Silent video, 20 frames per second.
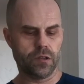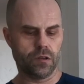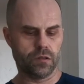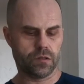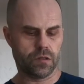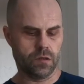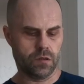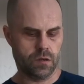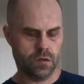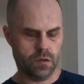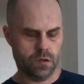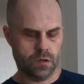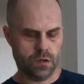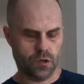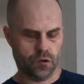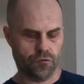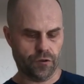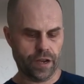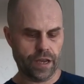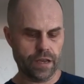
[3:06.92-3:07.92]
not
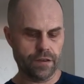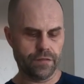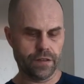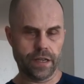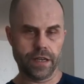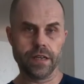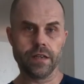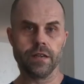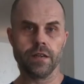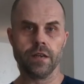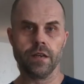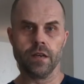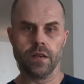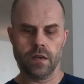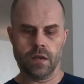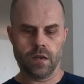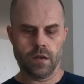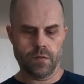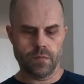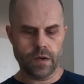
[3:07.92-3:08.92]
gravely,
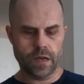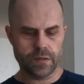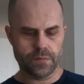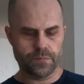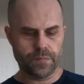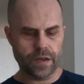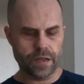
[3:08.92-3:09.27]
but